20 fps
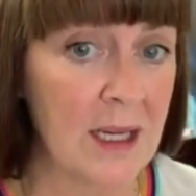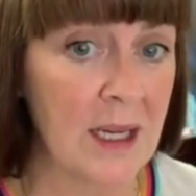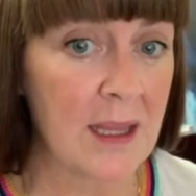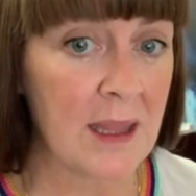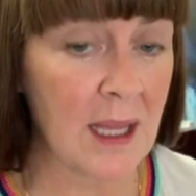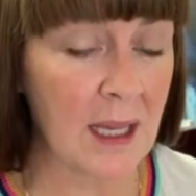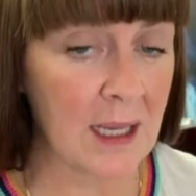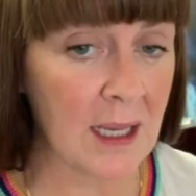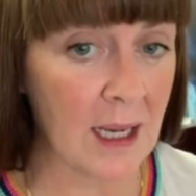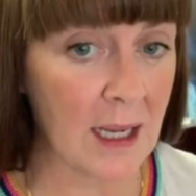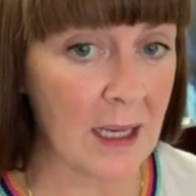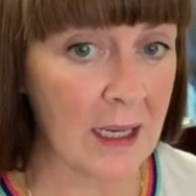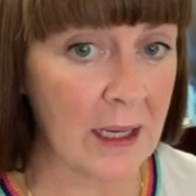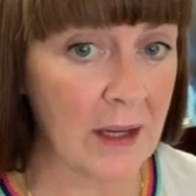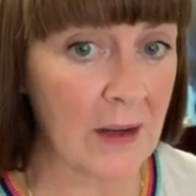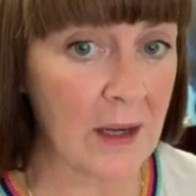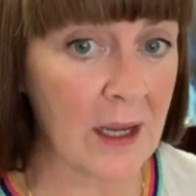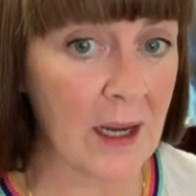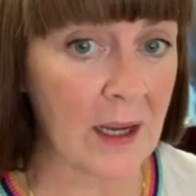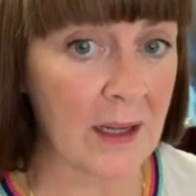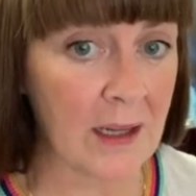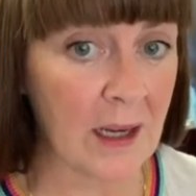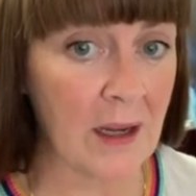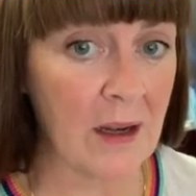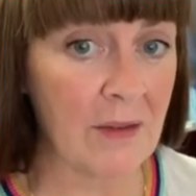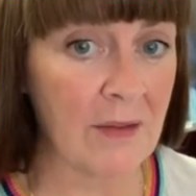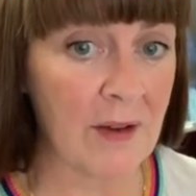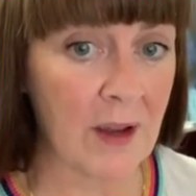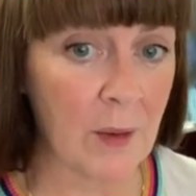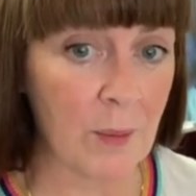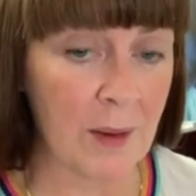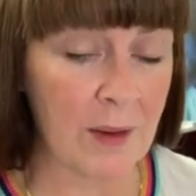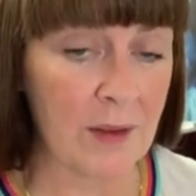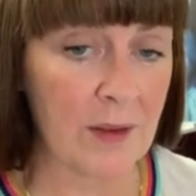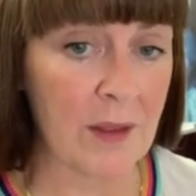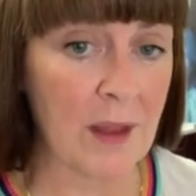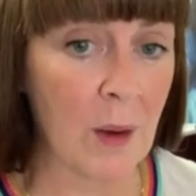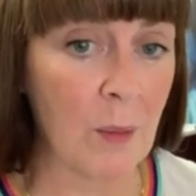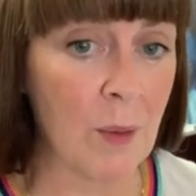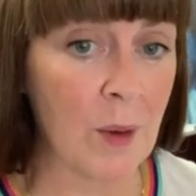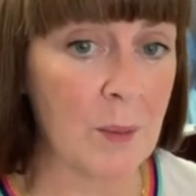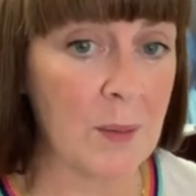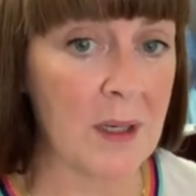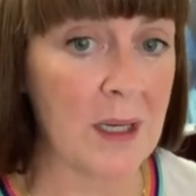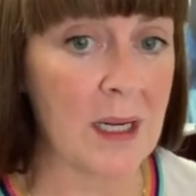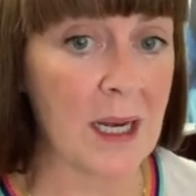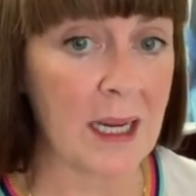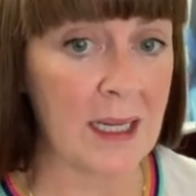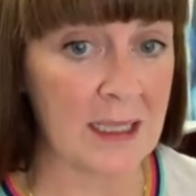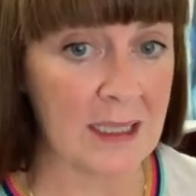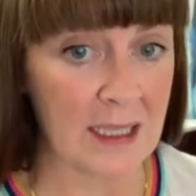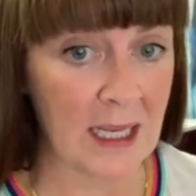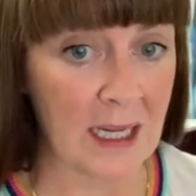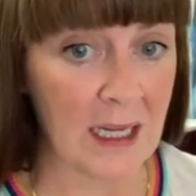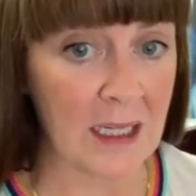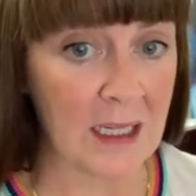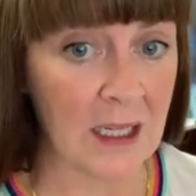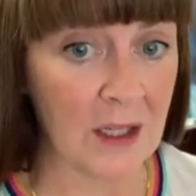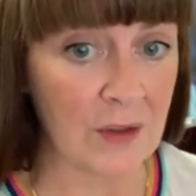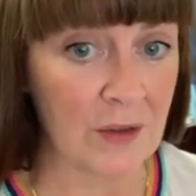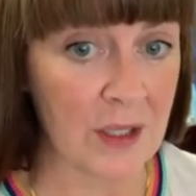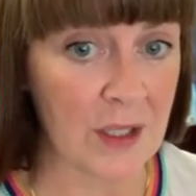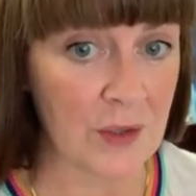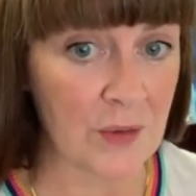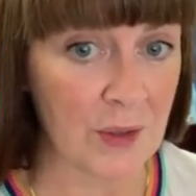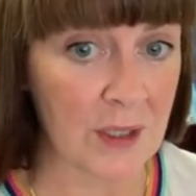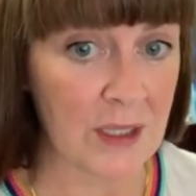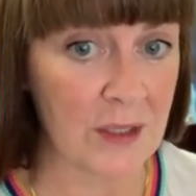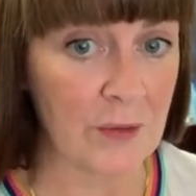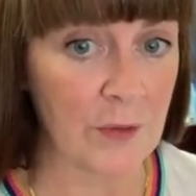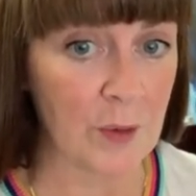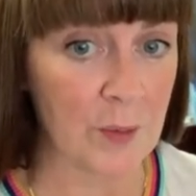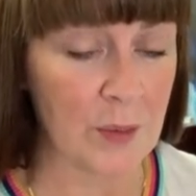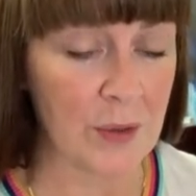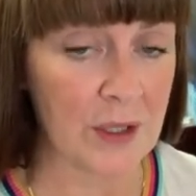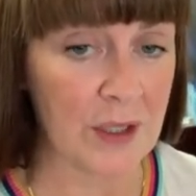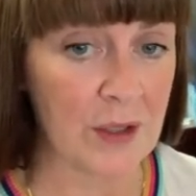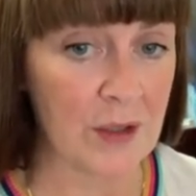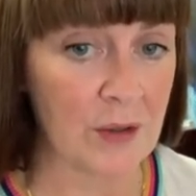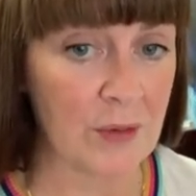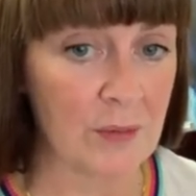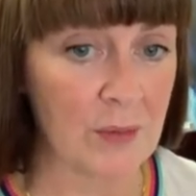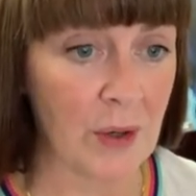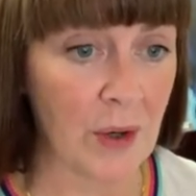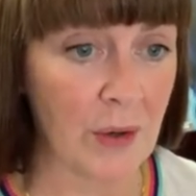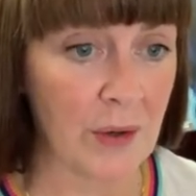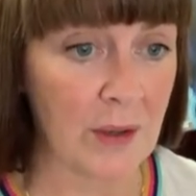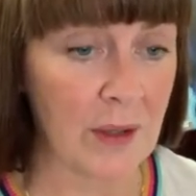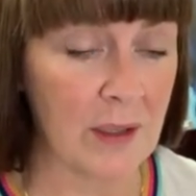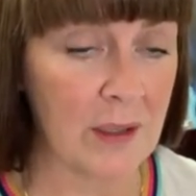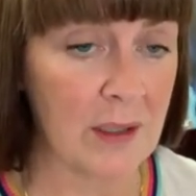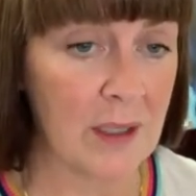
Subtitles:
that can clearly identify whether that woman is at an increased risk for preterm birth.